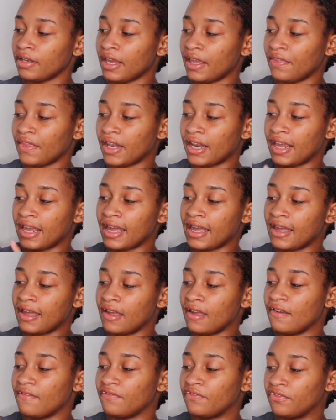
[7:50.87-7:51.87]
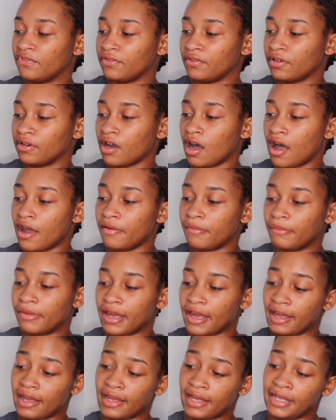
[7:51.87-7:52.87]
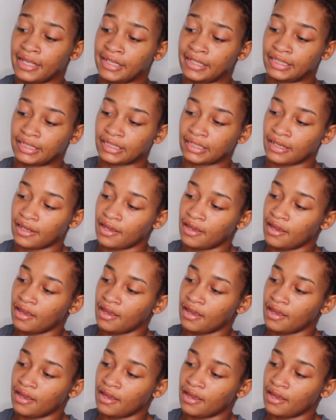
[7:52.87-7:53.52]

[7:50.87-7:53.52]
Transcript: And then I have cotton pads.